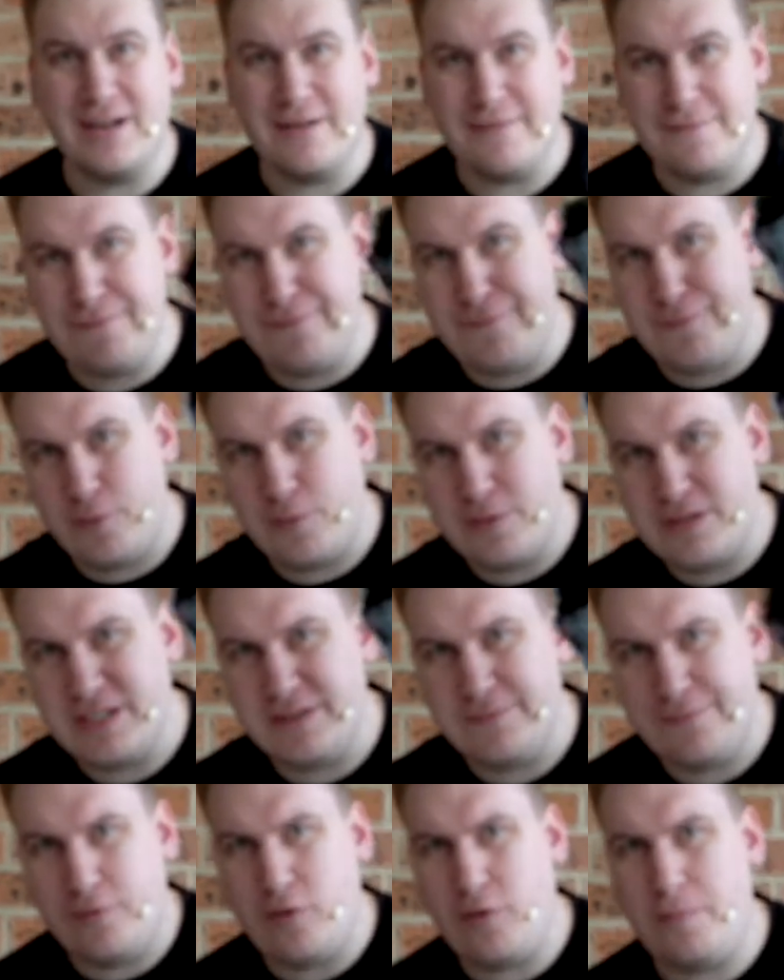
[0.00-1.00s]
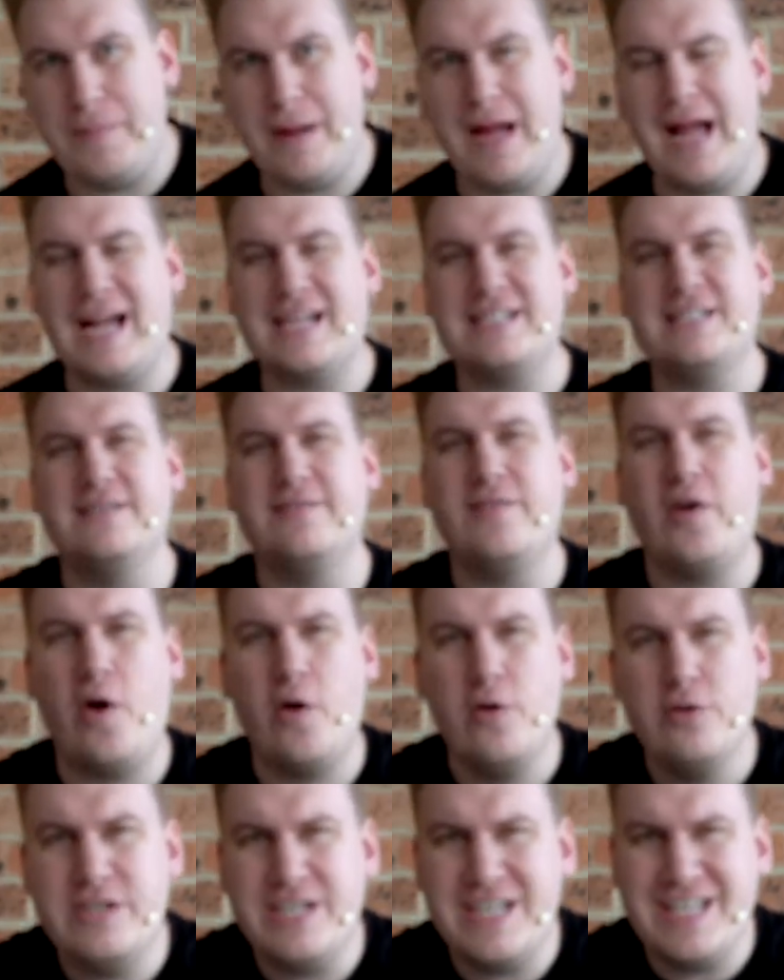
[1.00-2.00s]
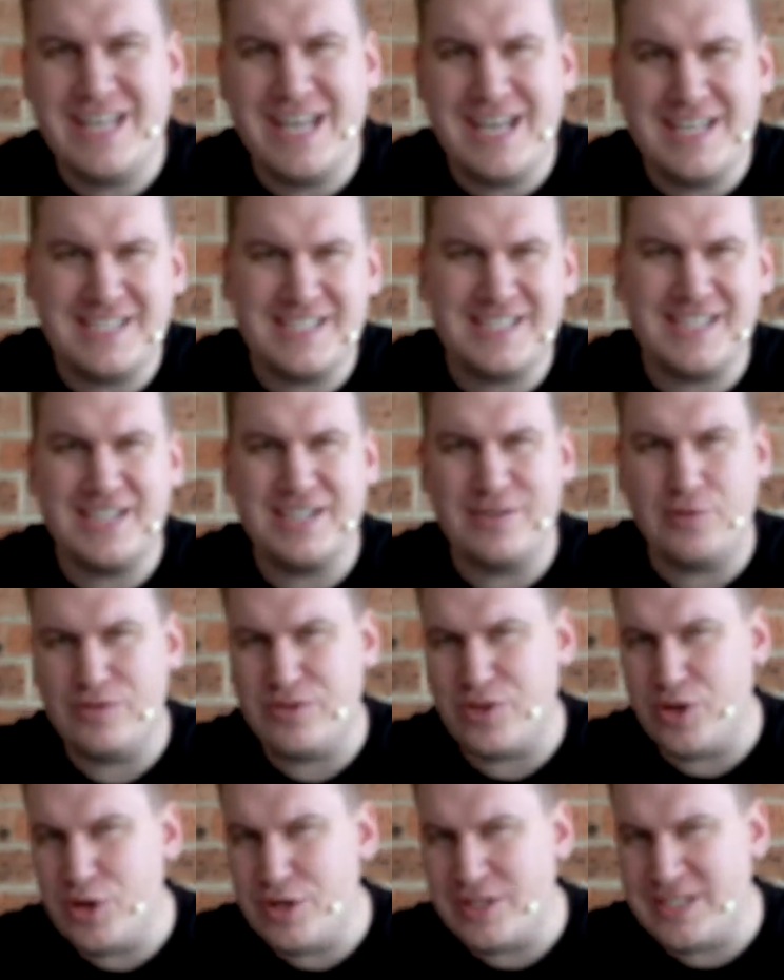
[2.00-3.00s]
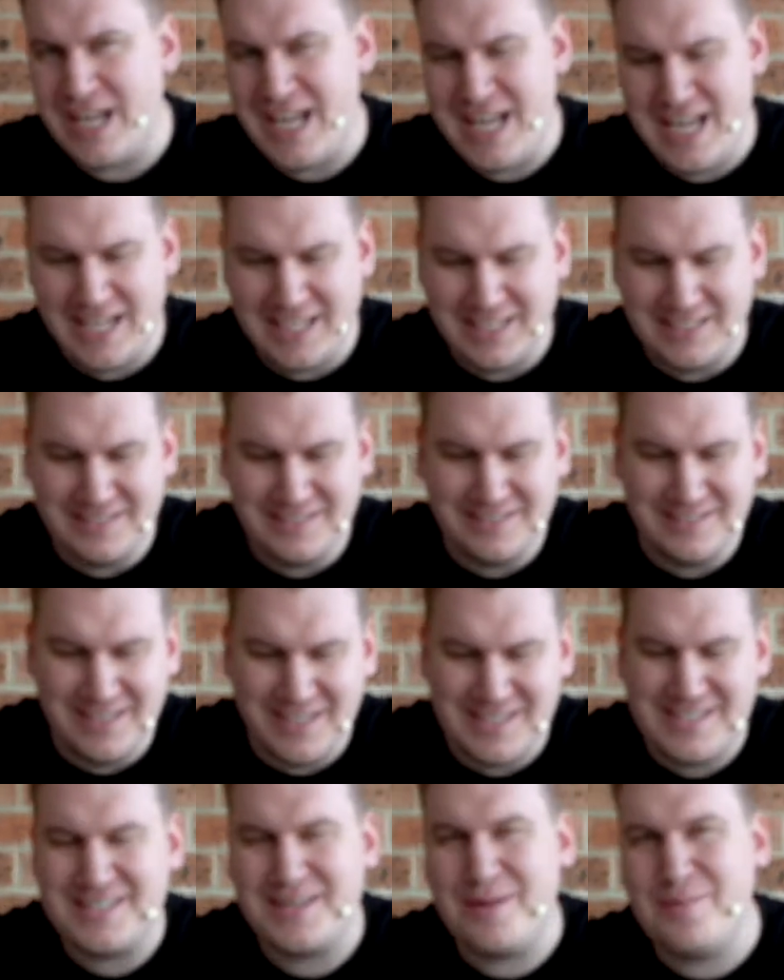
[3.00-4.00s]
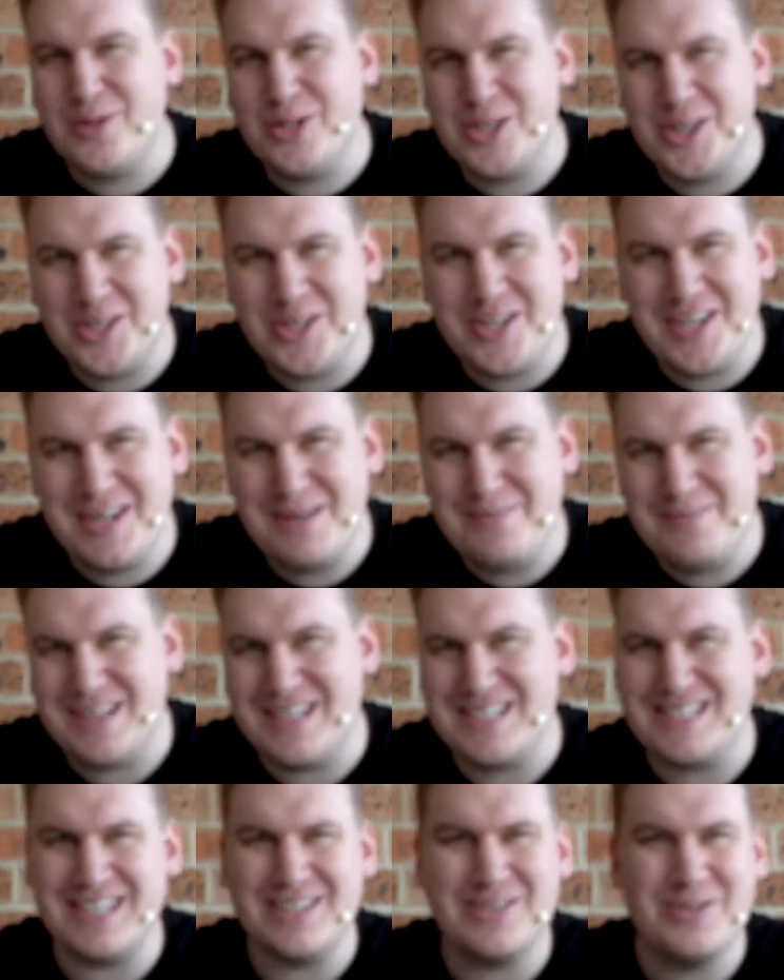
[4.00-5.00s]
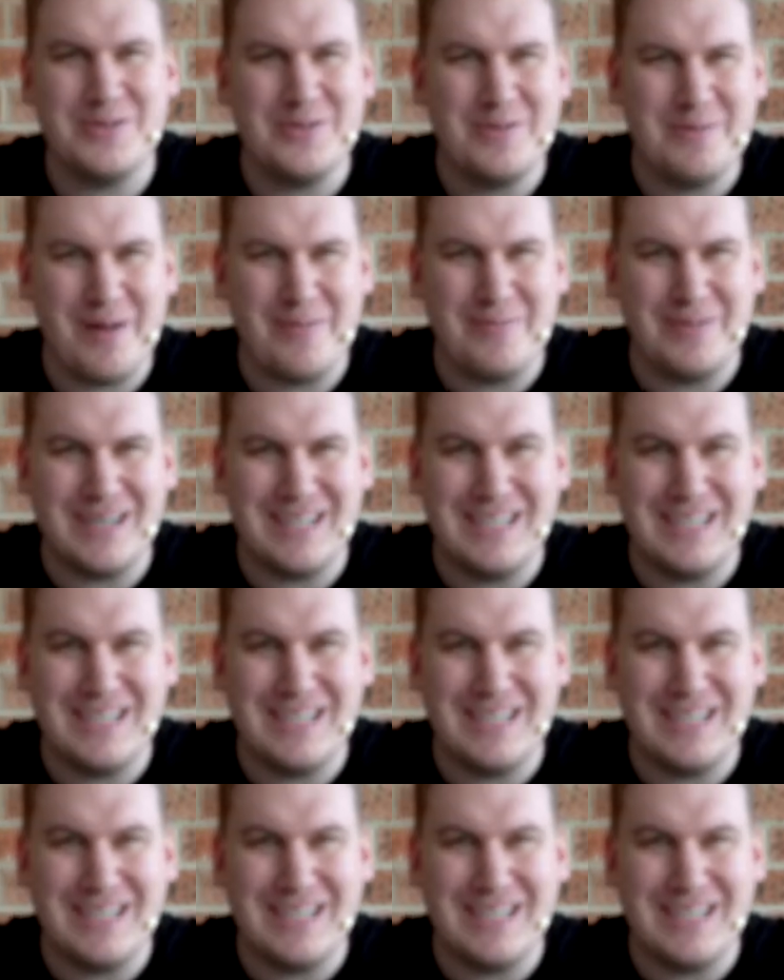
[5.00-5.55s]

I have 44 packs of OTS 13. I stumbled on 13 because I couldn't remember.